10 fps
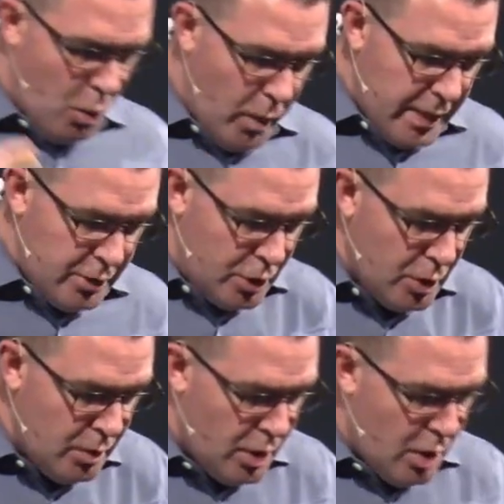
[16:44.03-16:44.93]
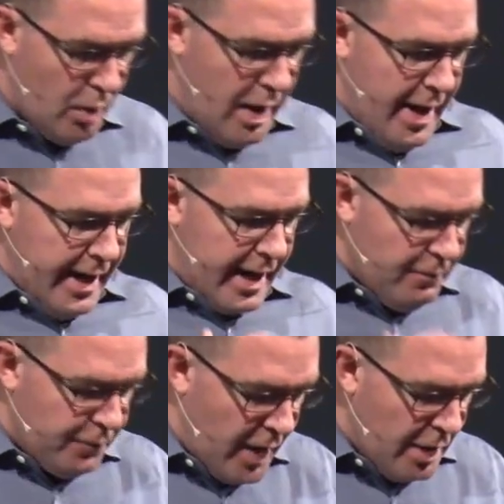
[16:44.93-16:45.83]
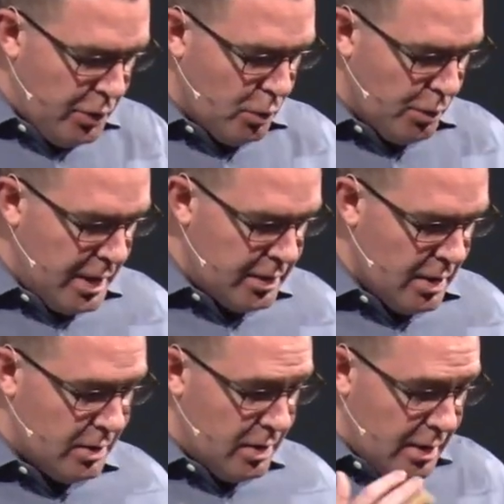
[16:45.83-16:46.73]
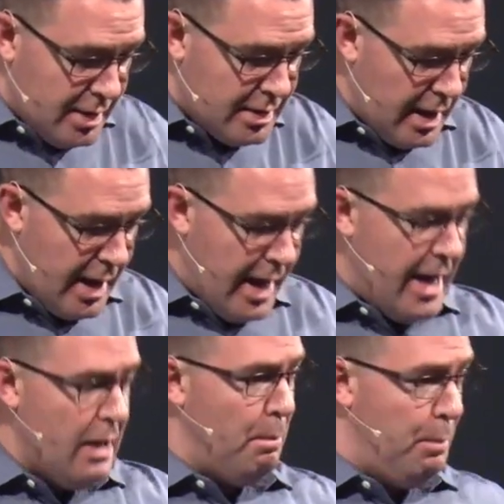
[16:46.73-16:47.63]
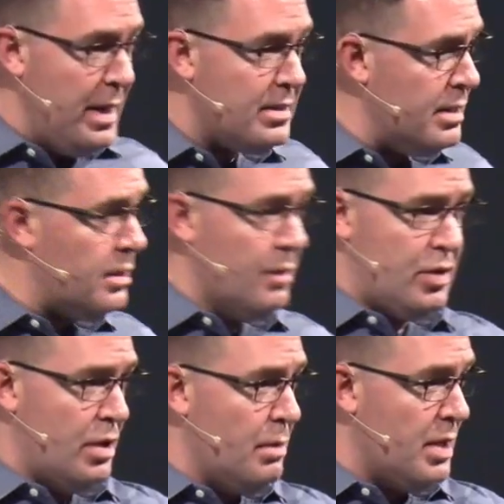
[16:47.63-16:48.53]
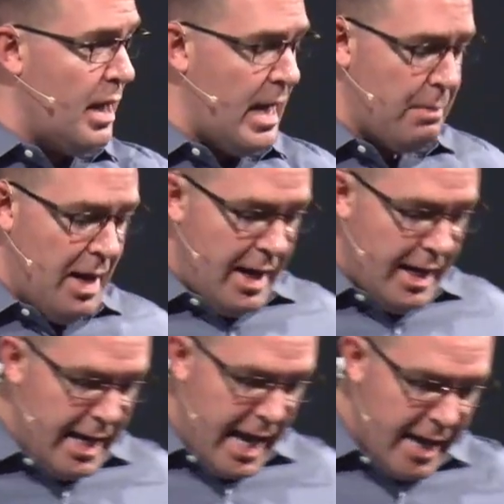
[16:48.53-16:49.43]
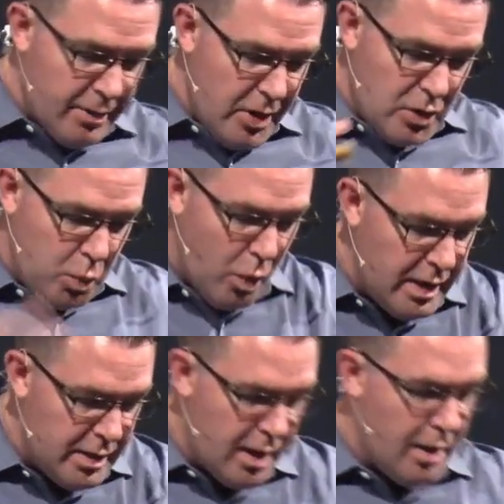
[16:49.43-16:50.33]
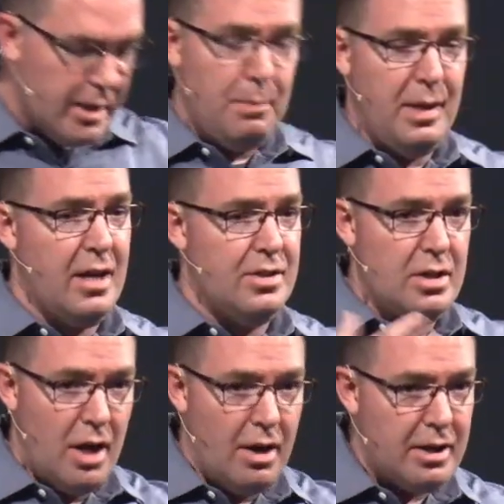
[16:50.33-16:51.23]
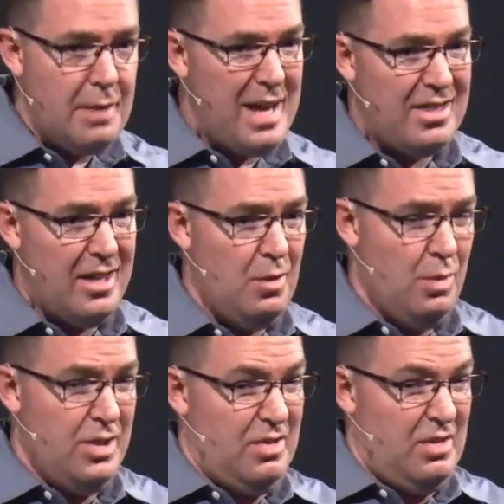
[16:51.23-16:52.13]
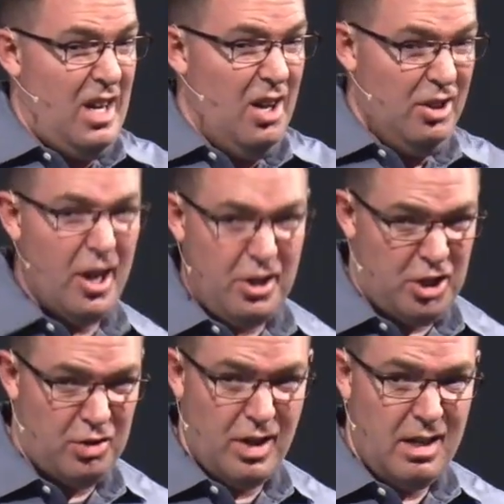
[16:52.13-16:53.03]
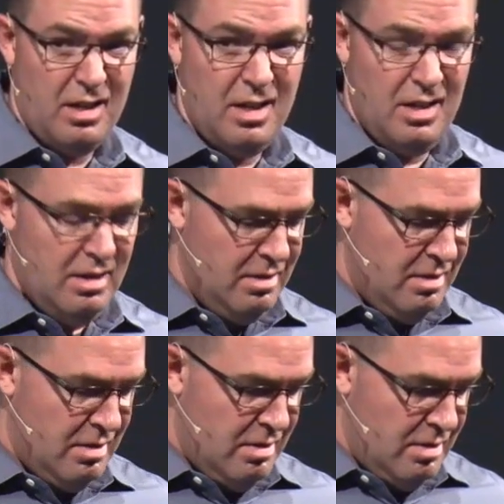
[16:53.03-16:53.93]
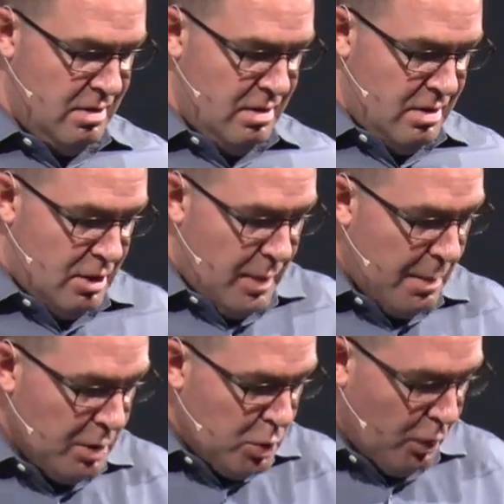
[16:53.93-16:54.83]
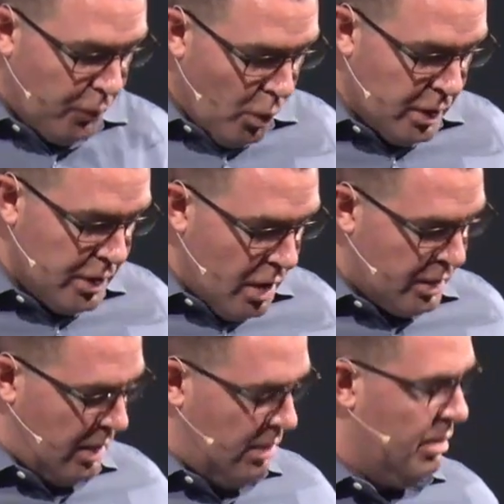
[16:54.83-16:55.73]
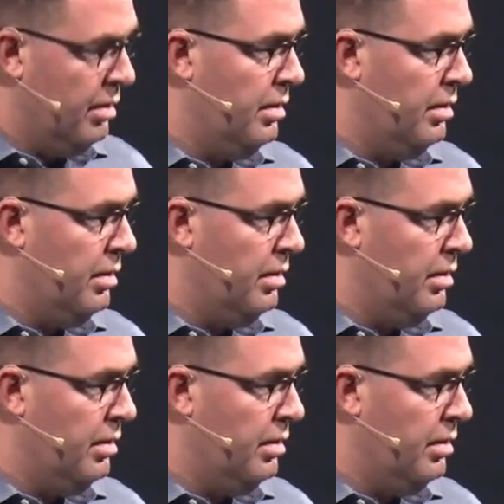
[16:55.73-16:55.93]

We do know and can find through research that this guy had a business of some type, and he had at least one donkey, because a donkey back then was a luxury to be able to afford a donkey.